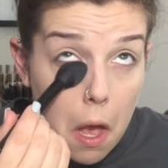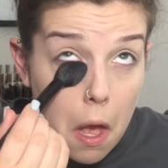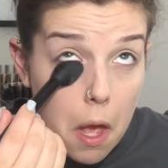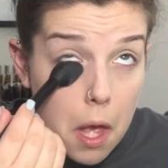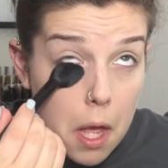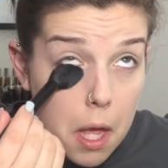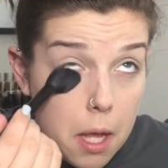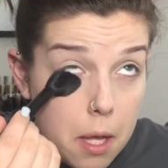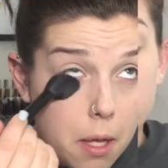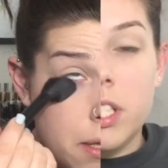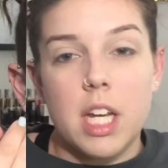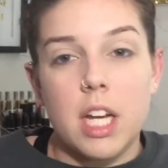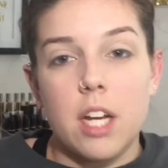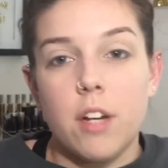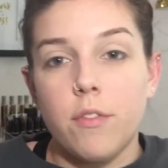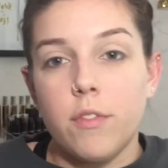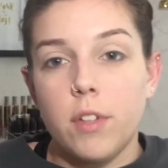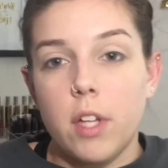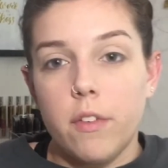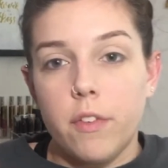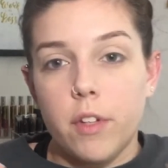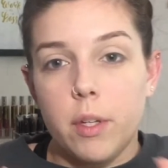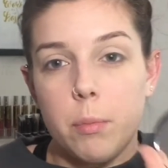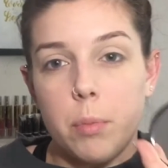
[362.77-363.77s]
And I'll just take a
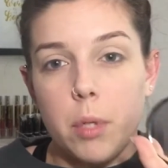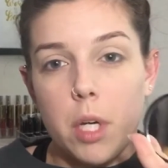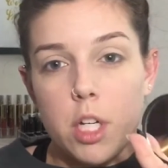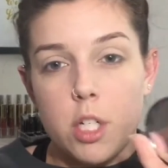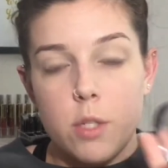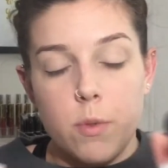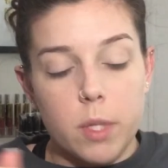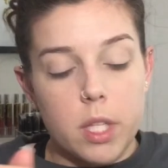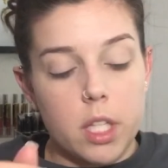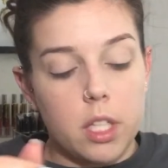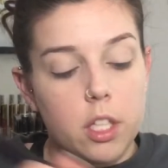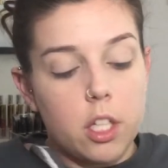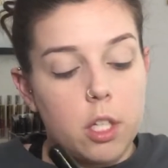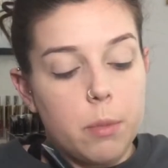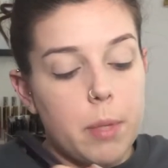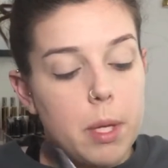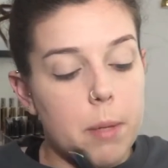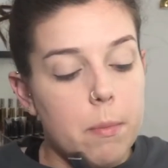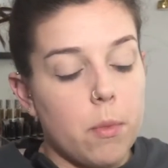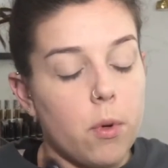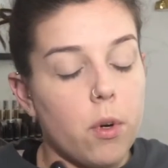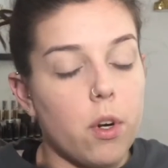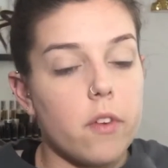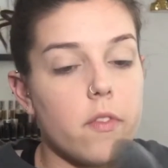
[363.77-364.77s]
fluffy brush with a little
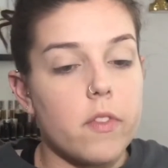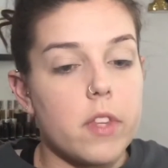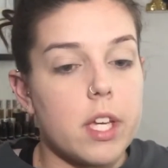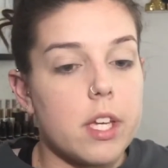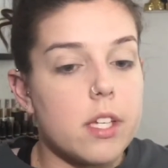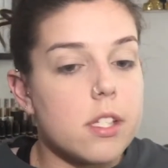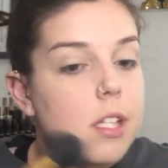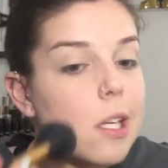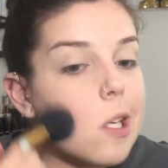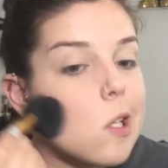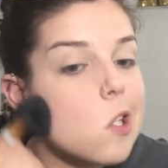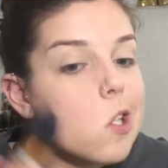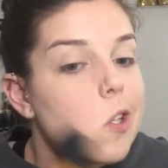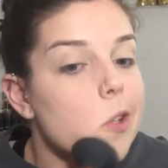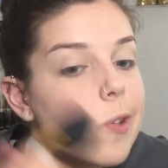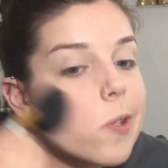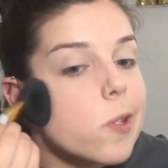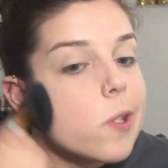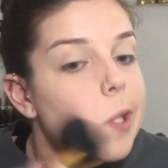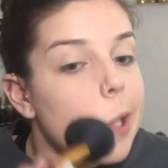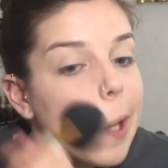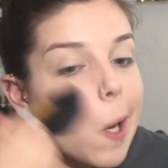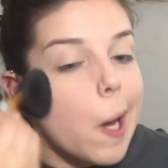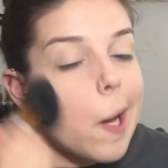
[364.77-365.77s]
bit more of this and
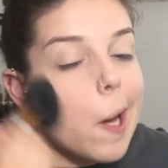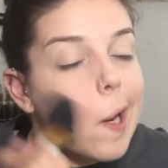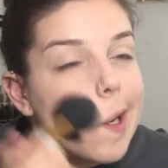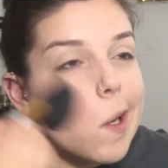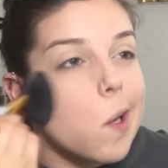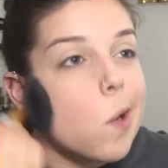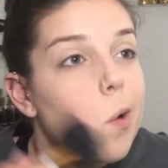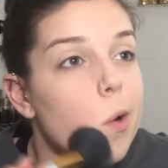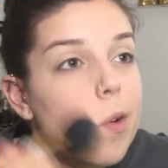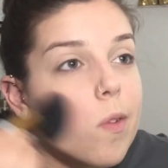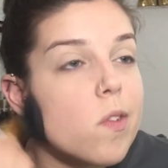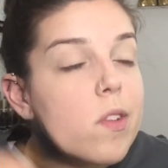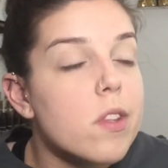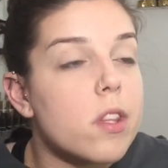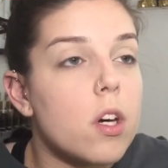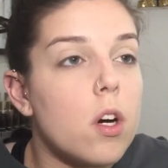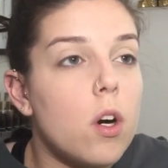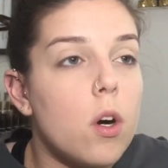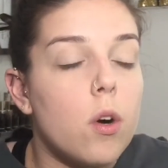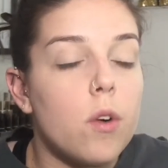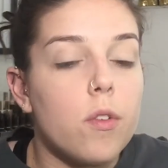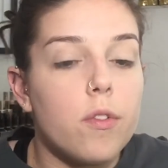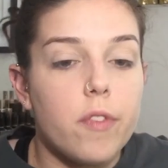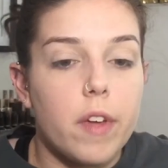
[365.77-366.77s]
just kind of go over the
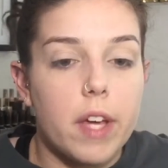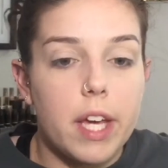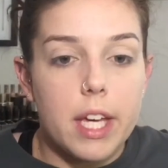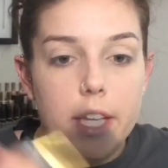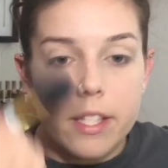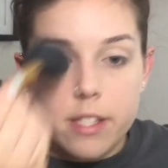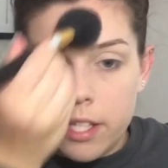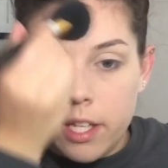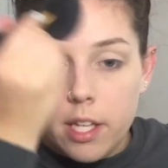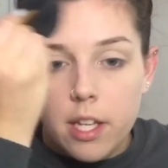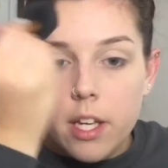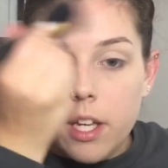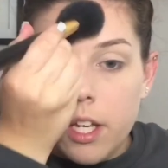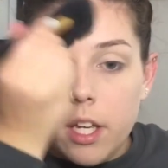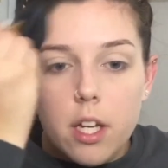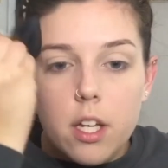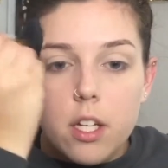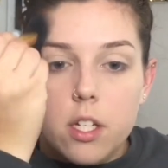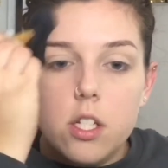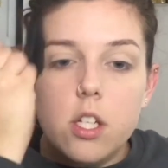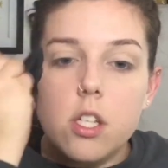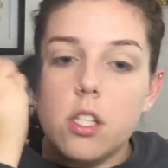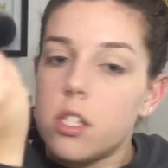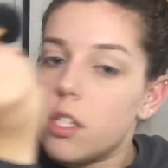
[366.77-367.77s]
whole face,
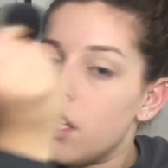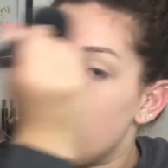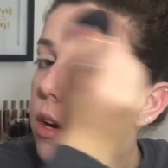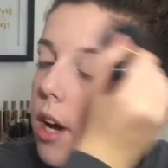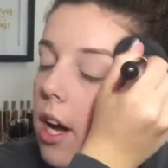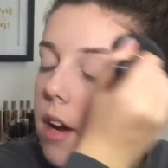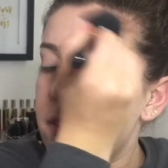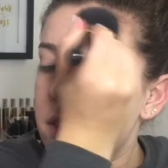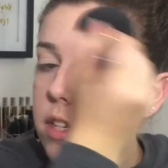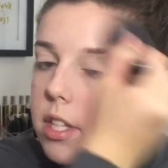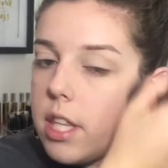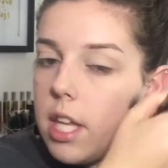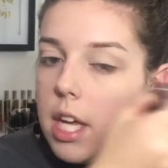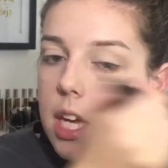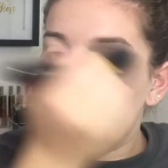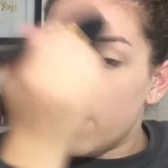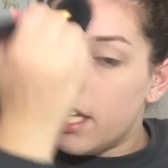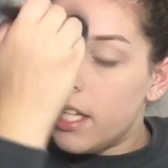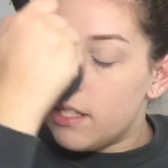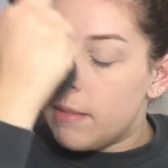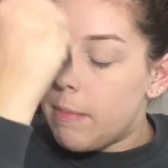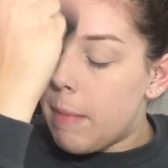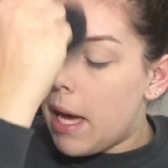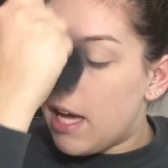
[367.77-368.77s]
just so
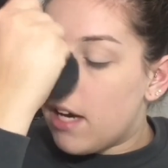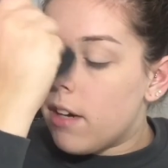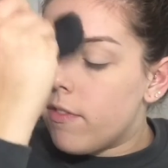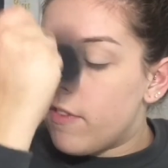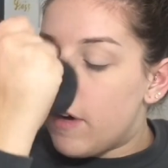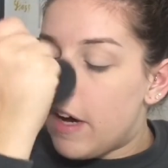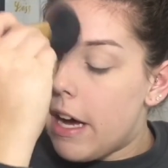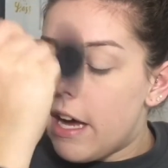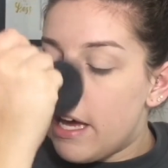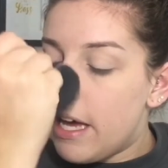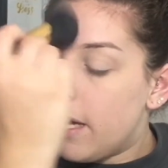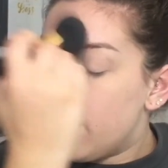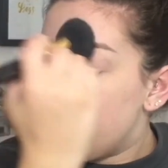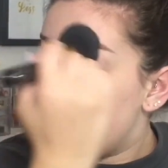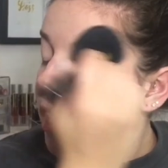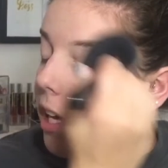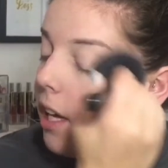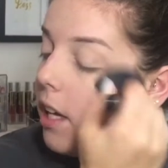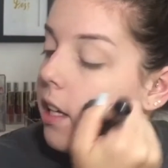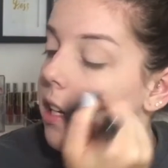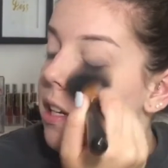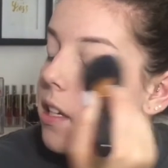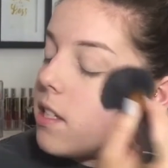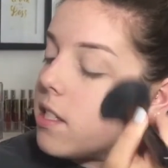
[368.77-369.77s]
everything is mattified
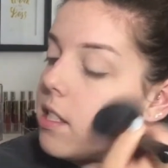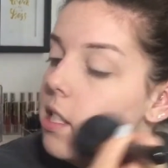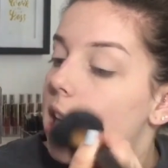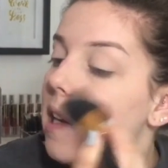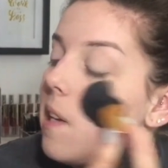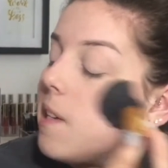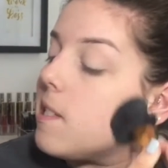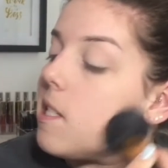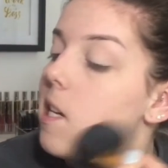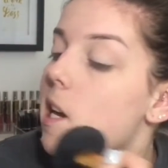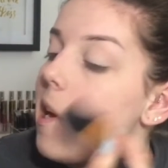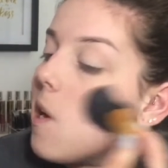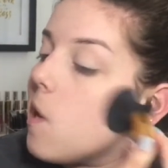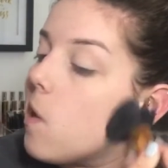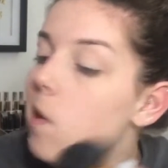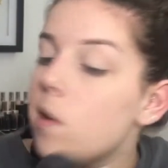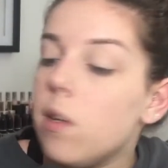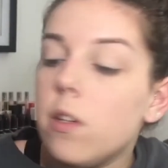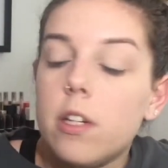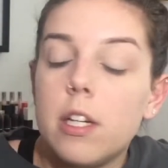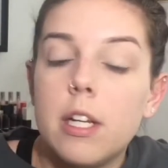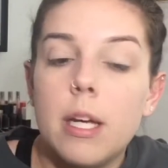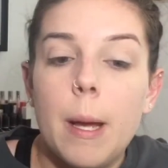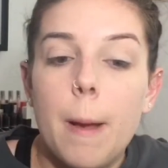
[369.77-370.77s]
and set
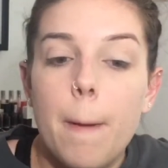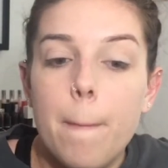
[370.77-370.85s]
down.